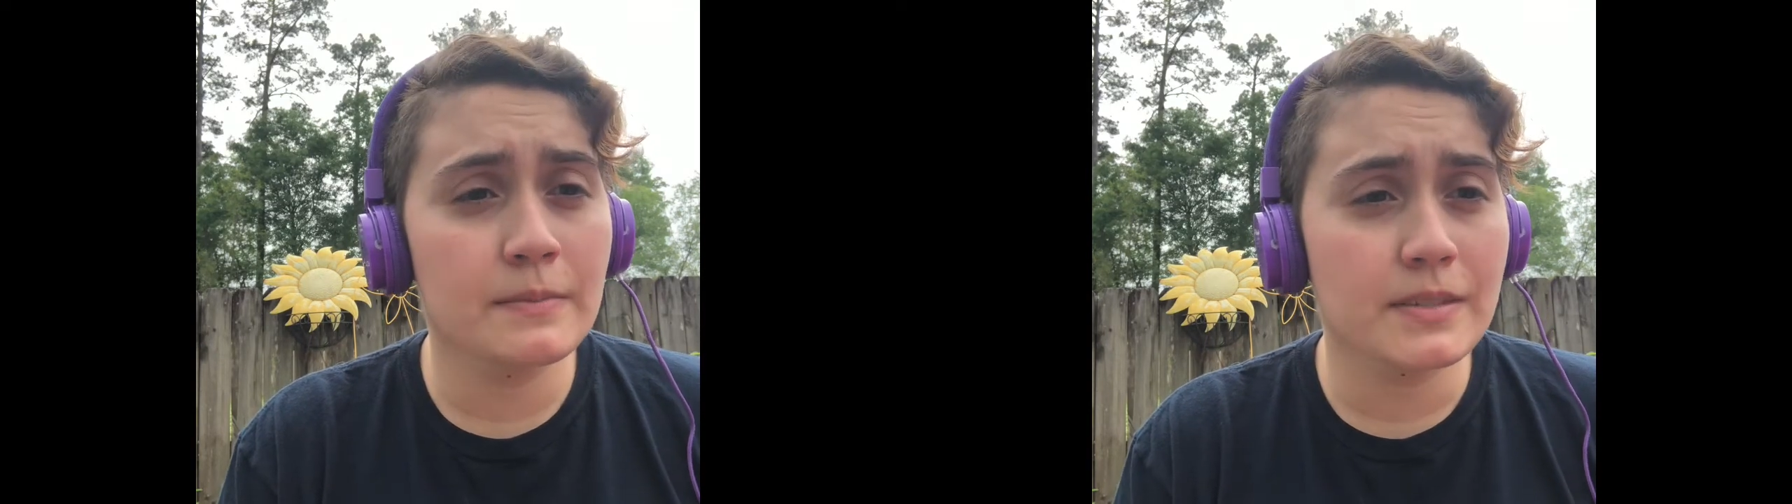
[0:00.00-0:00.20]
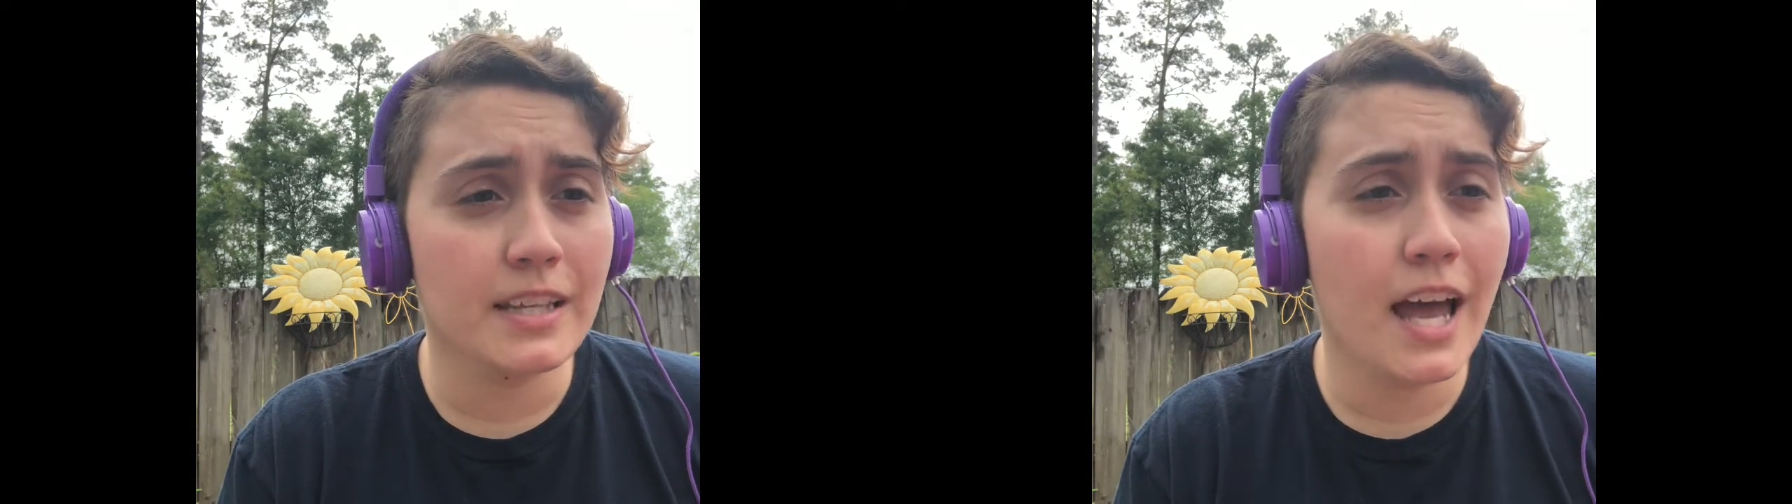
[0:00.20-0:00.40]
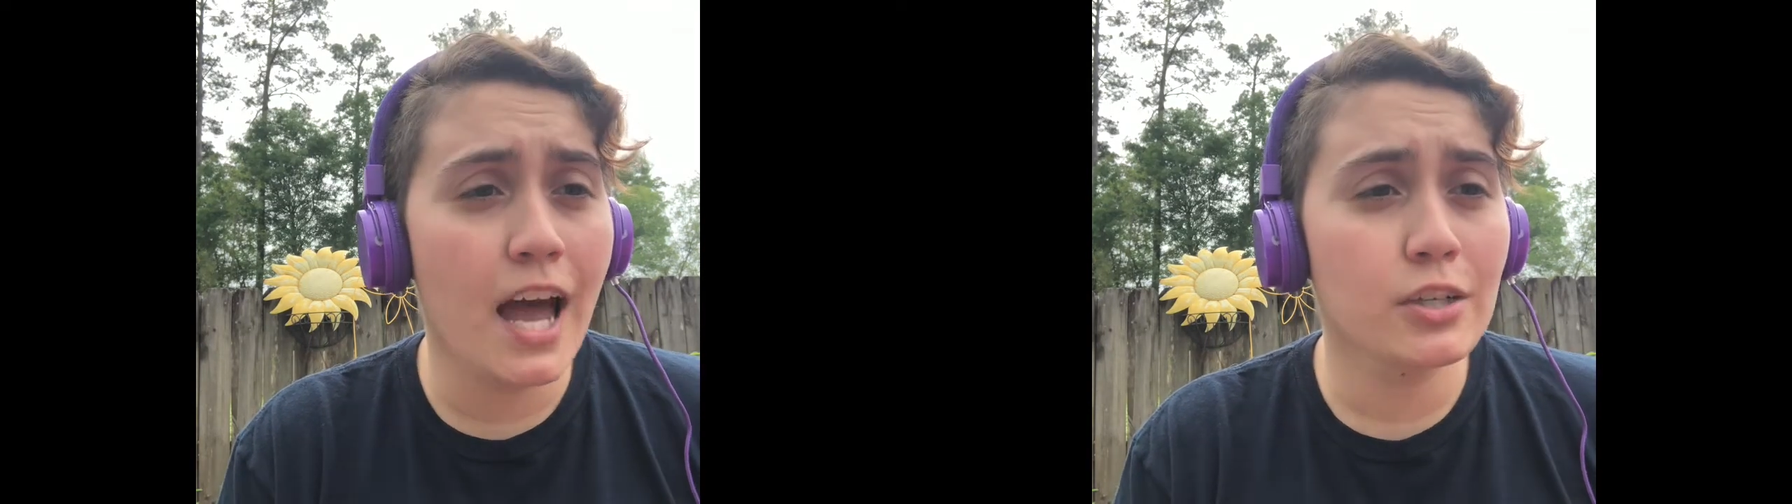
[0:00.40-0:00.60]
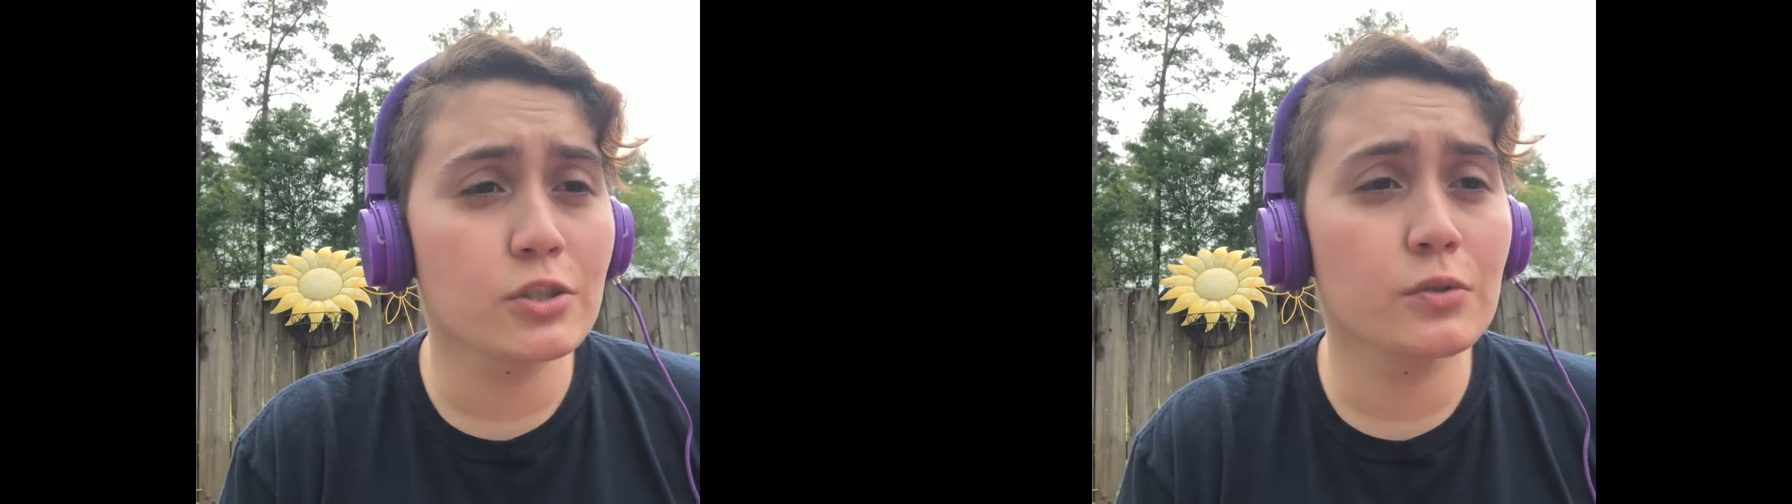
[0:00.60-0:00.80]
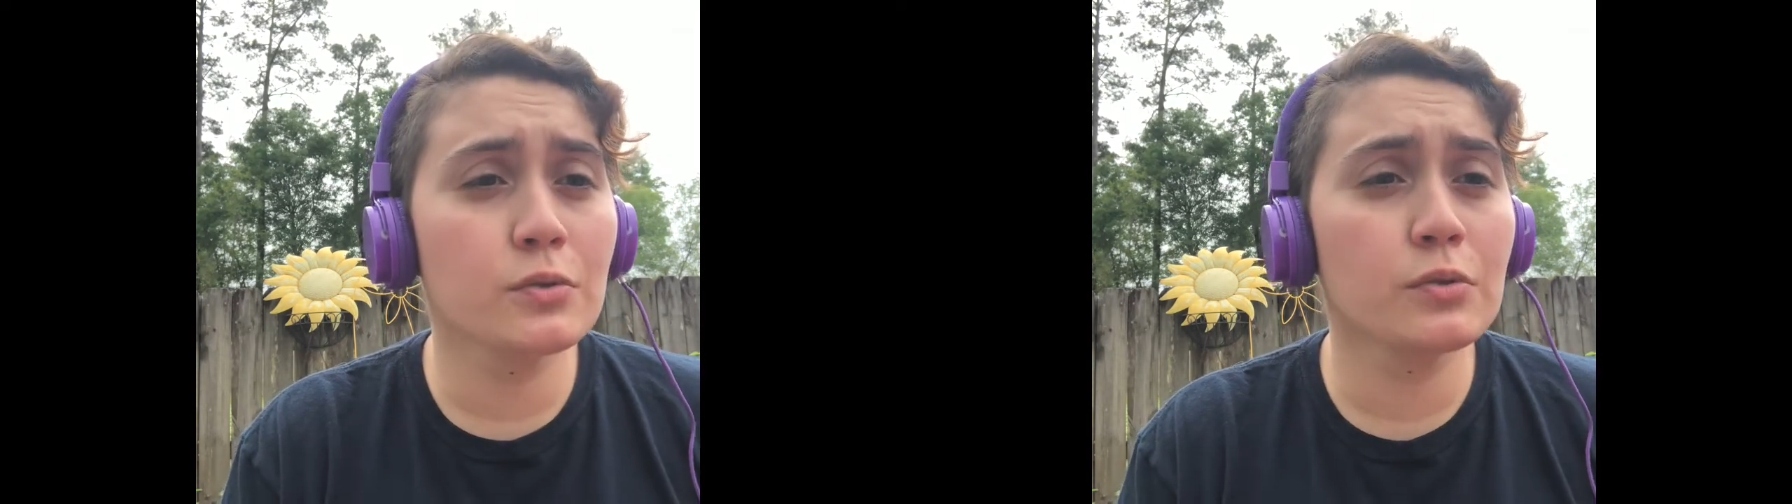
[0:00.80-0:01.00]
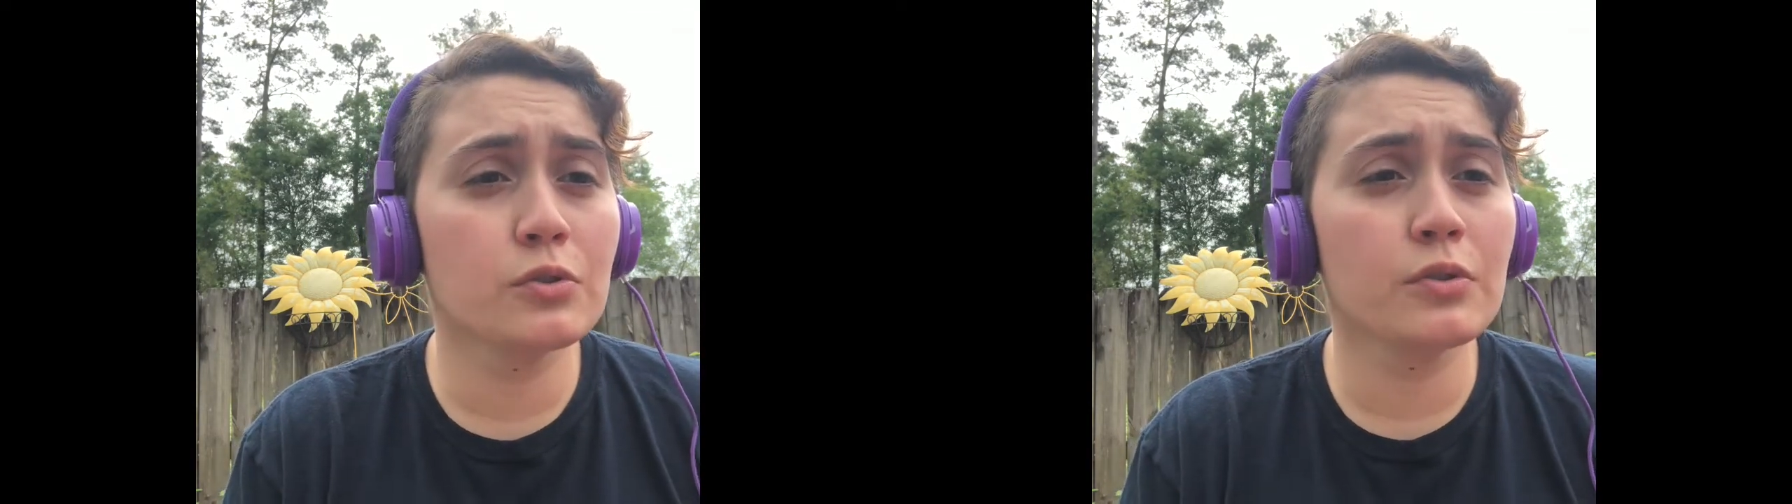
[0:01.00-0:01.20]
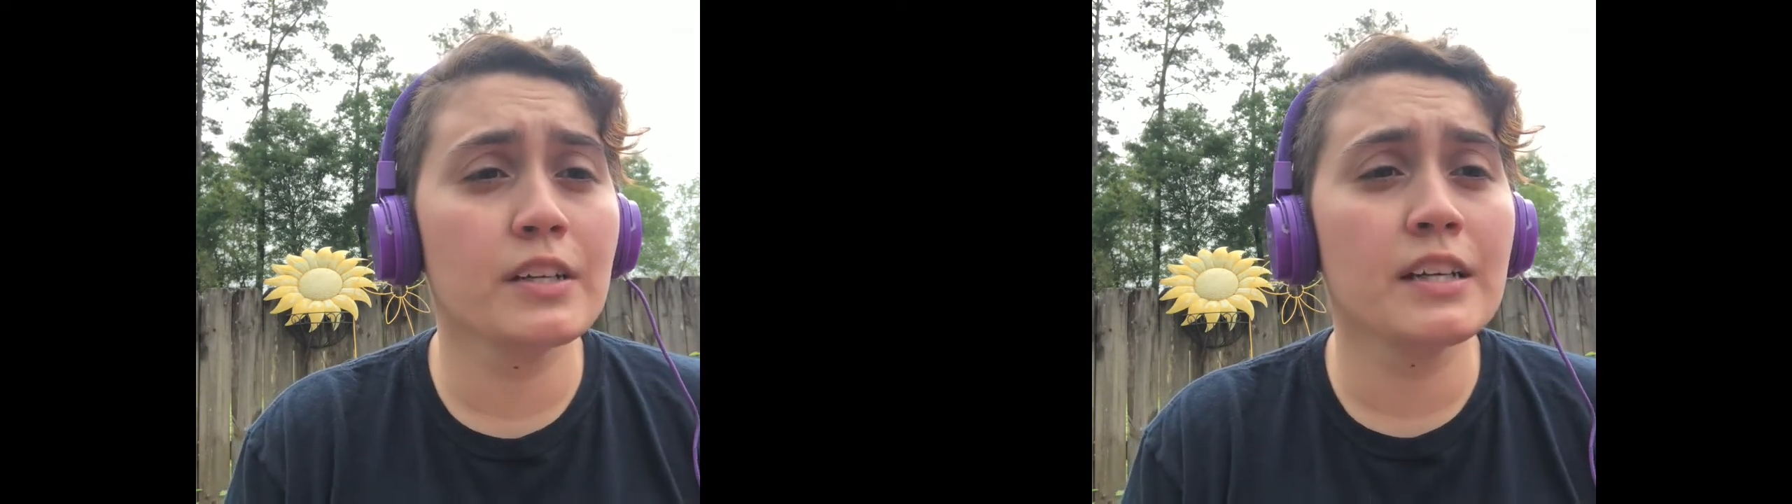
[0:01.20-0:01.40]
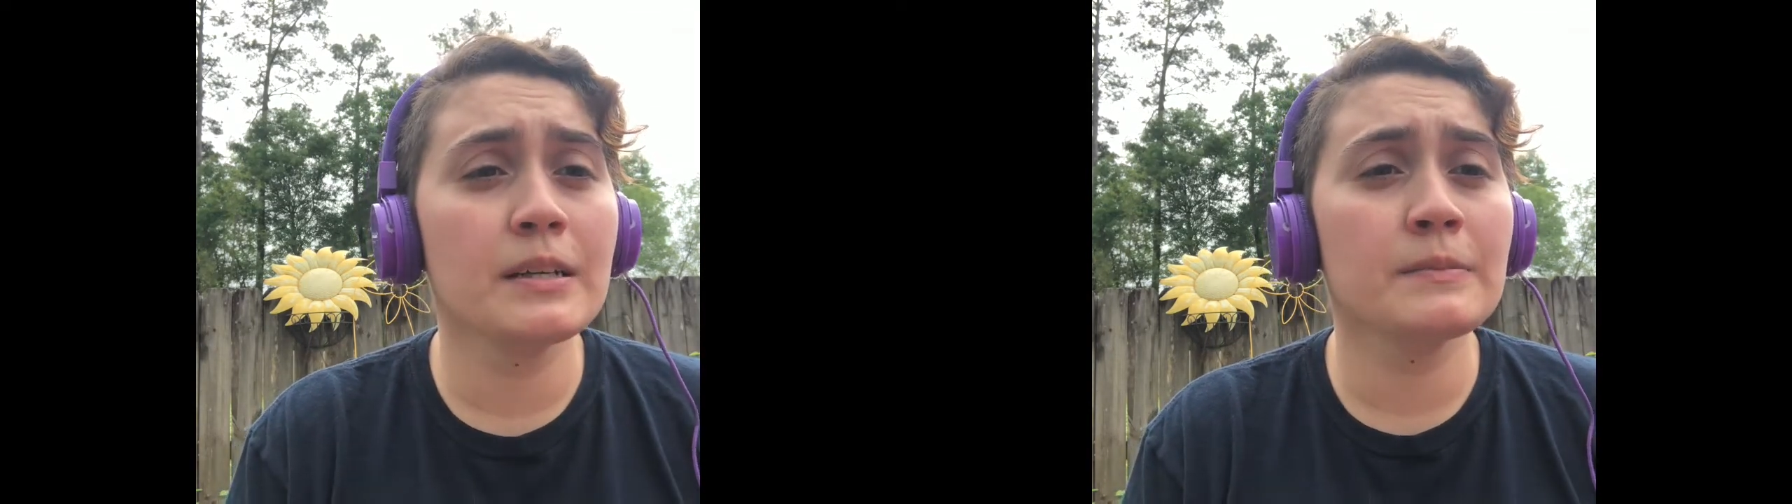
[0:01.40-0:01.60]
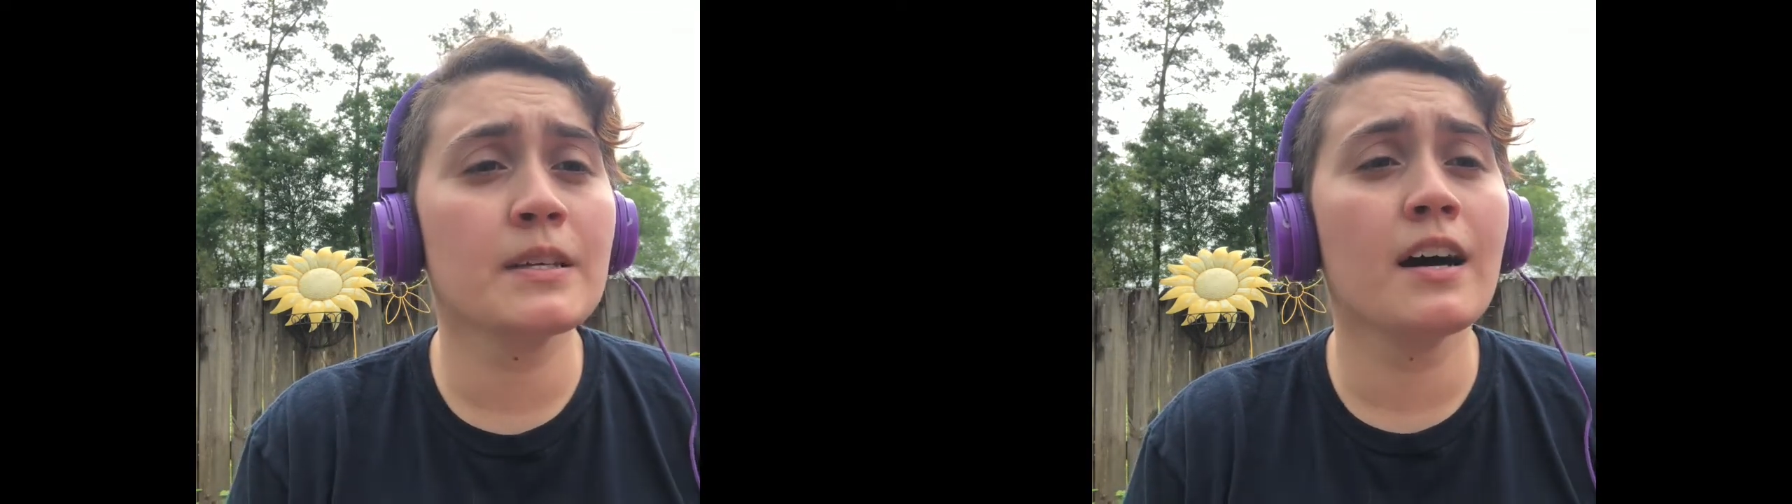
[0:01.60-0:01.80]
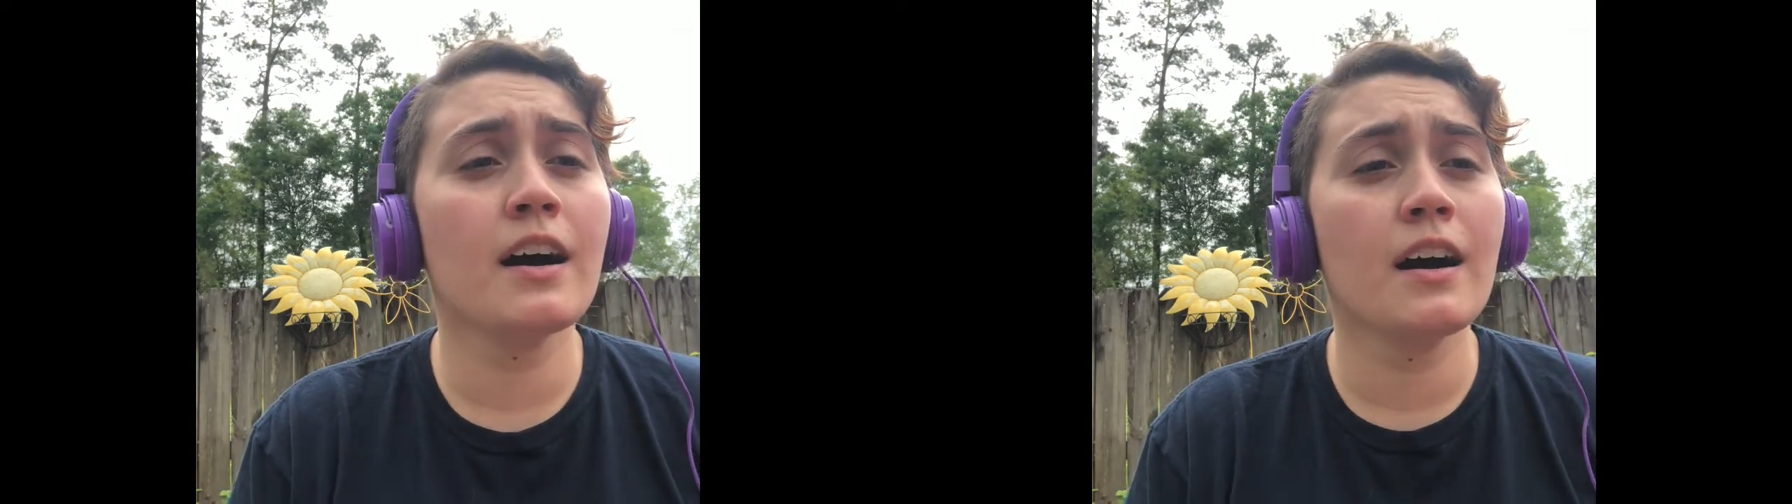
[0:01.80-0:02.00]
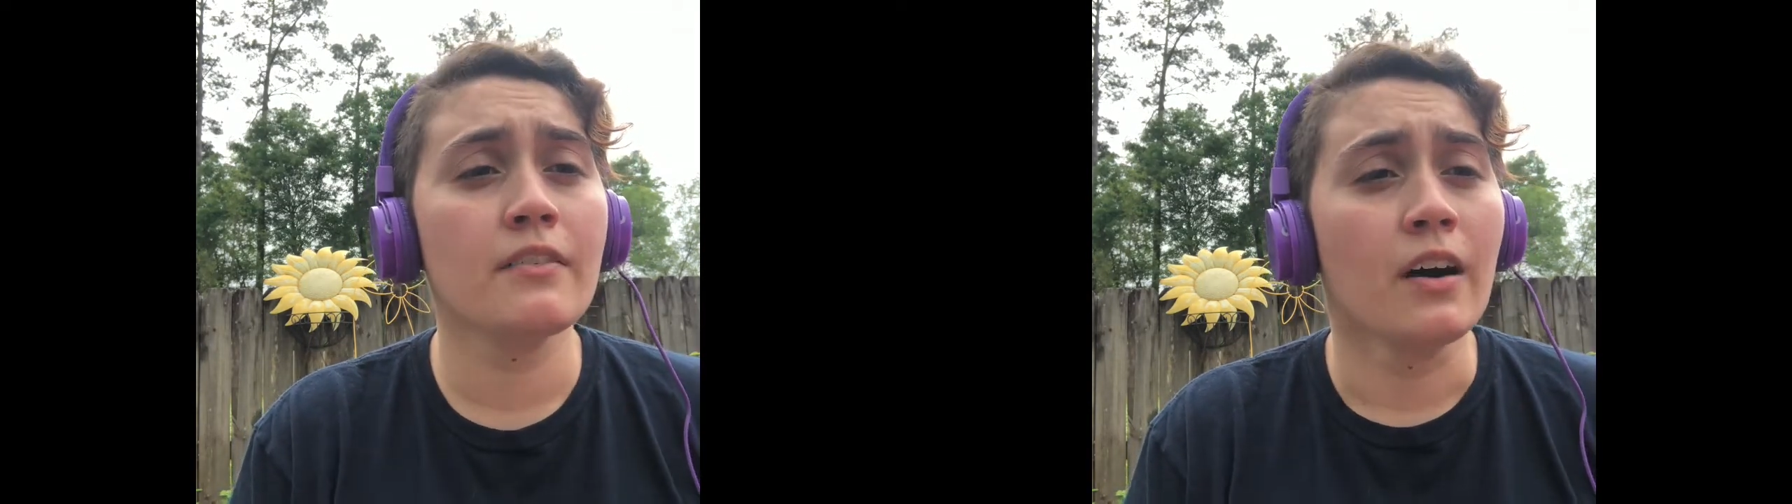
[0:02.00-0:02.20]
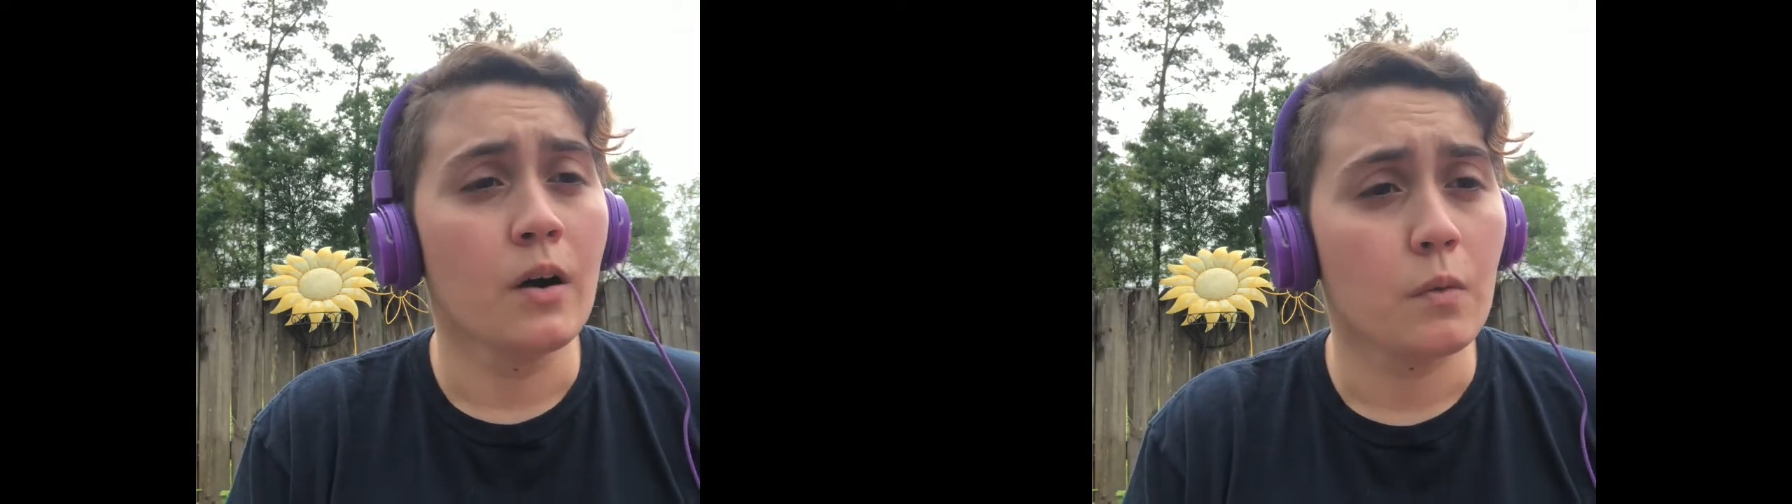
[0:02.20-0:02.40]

That you dreamed of